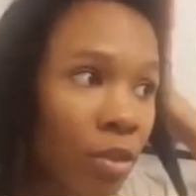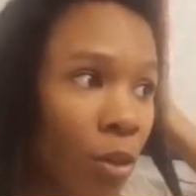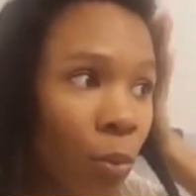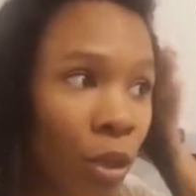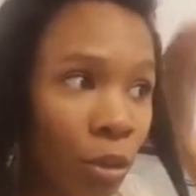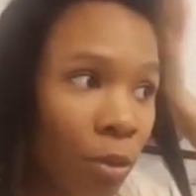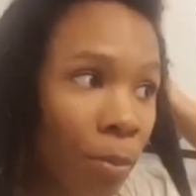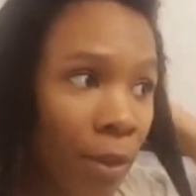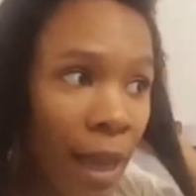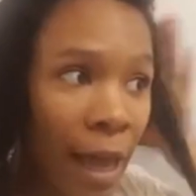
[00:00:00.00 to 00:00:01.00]
So when you
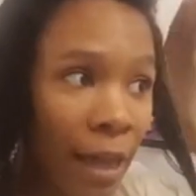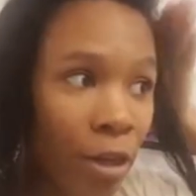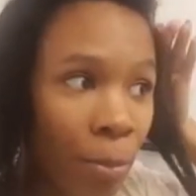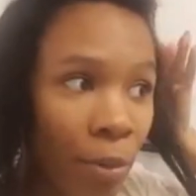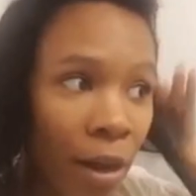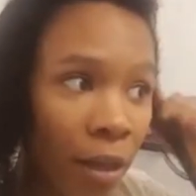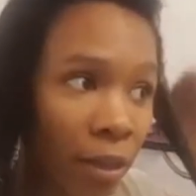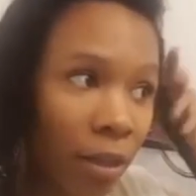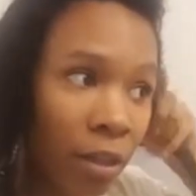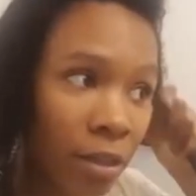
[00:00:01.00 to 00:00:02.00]
apply your
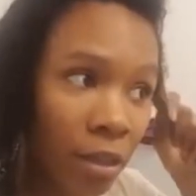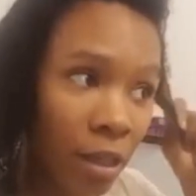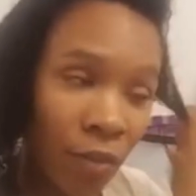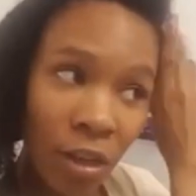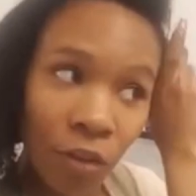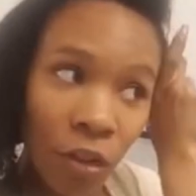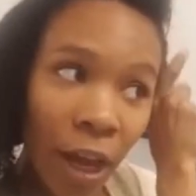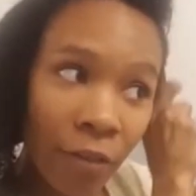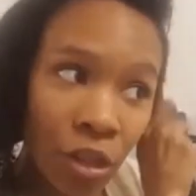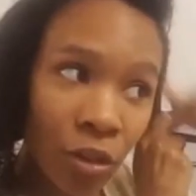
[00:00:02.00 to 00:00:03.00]
product, even if you
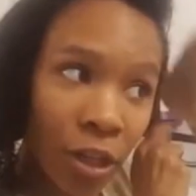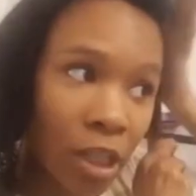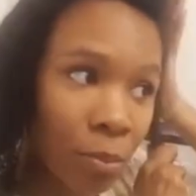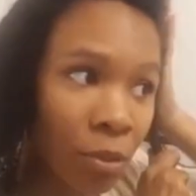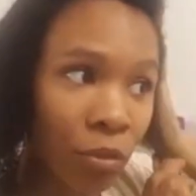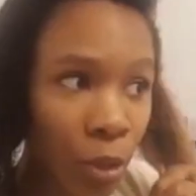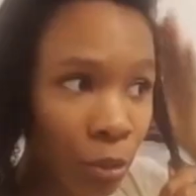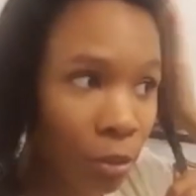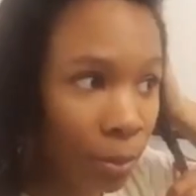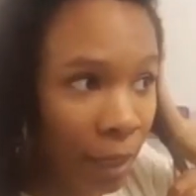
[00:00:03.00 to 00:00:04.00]
have shrinkage before
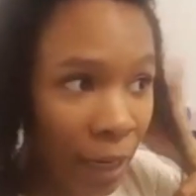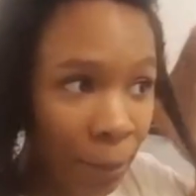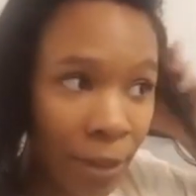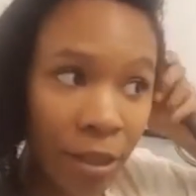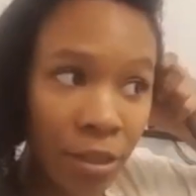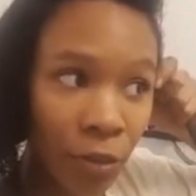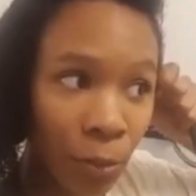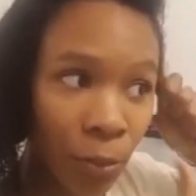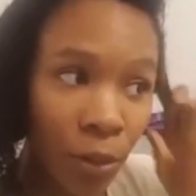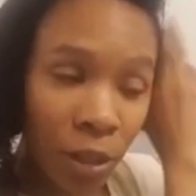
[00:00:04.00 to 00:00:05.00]
you apply it because of
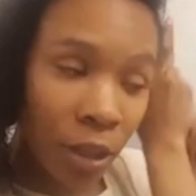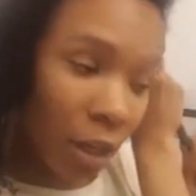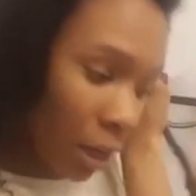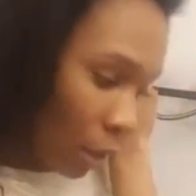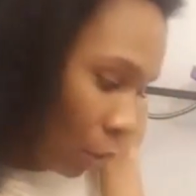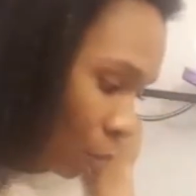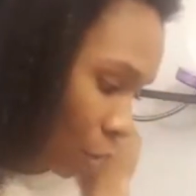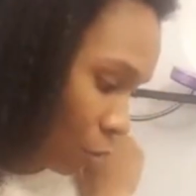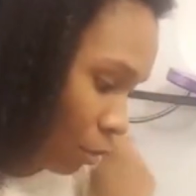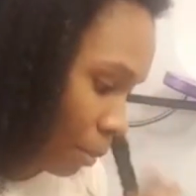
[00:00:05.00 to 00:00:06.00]
the water,
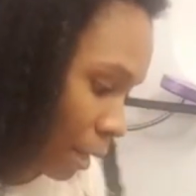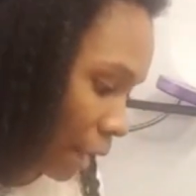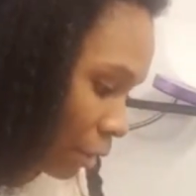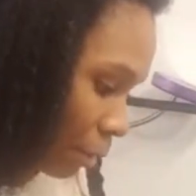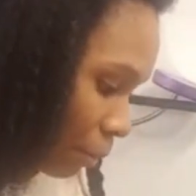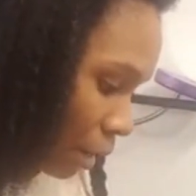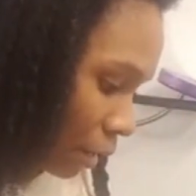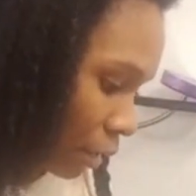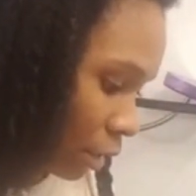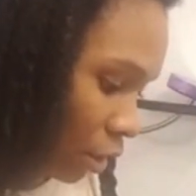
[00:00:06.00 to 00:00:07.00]
when you apply your
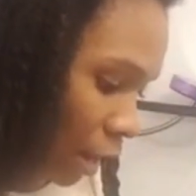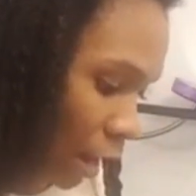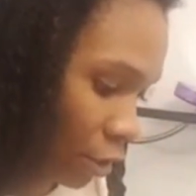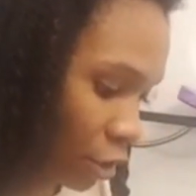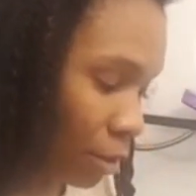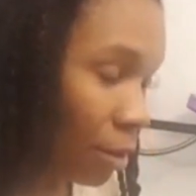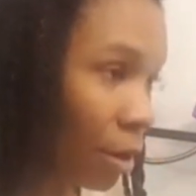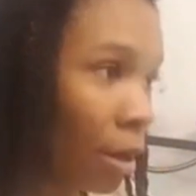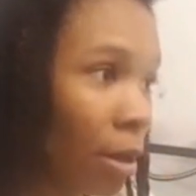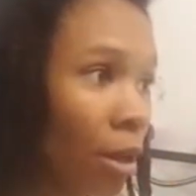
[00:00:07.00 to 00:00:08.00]
product, your hair should
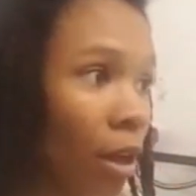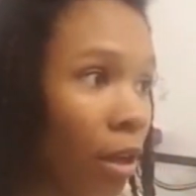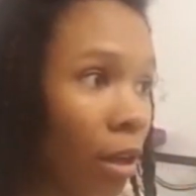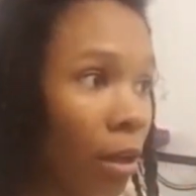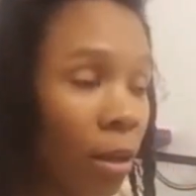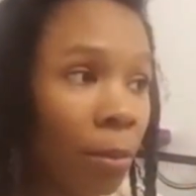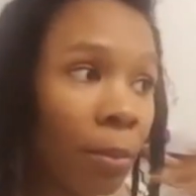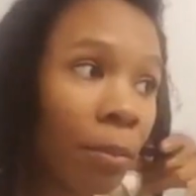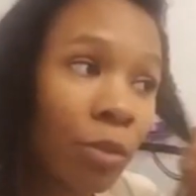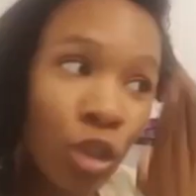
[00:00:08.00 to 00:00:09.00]

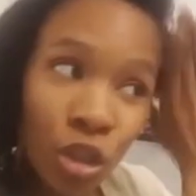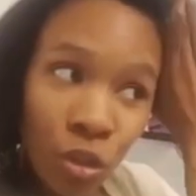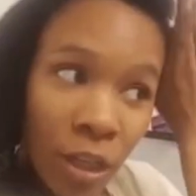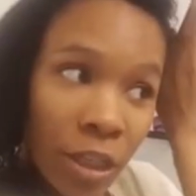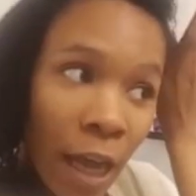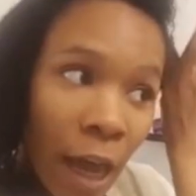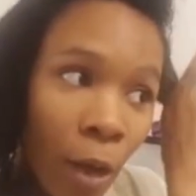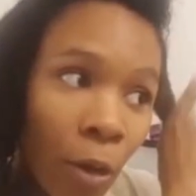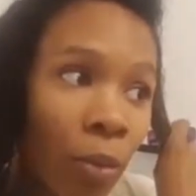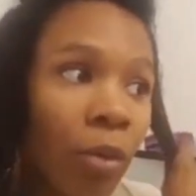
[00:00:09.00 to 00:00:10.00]
stretch
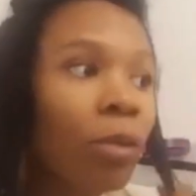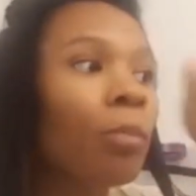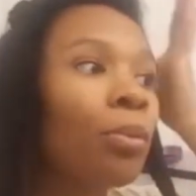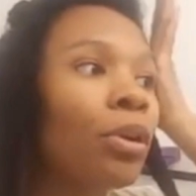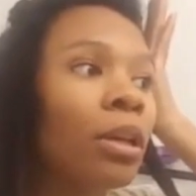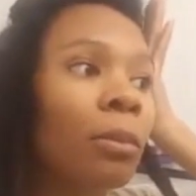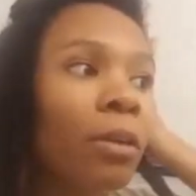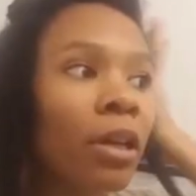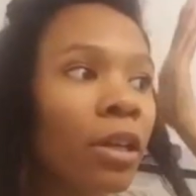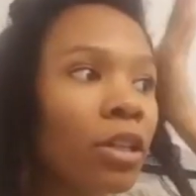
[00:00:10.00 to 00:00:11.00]
out pretty
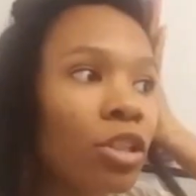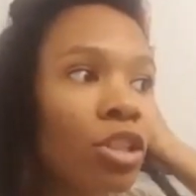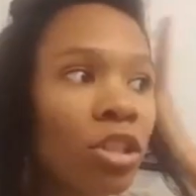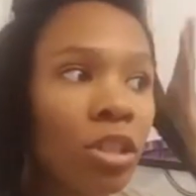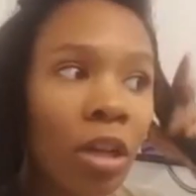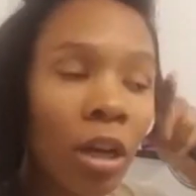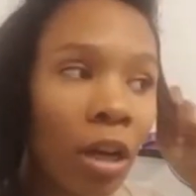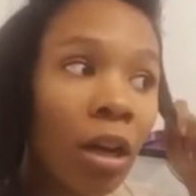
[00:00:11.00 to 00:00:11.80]
much